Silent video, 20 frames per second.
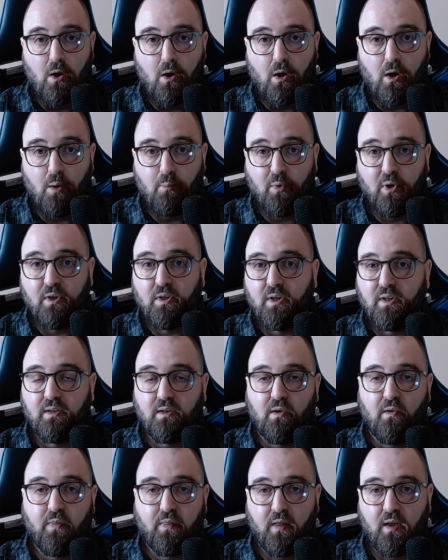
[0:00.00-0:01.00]
Among
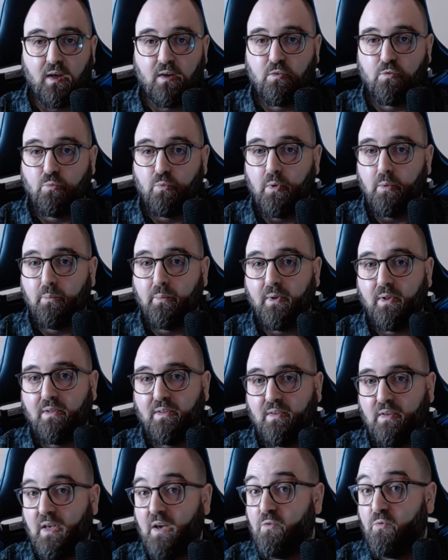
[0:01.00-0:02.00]
other things, we'll
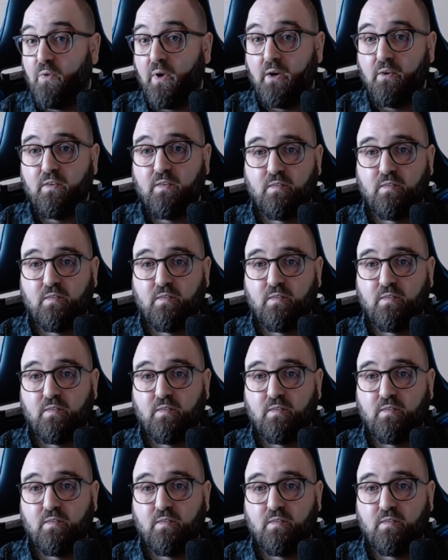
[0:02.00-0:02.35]
build a very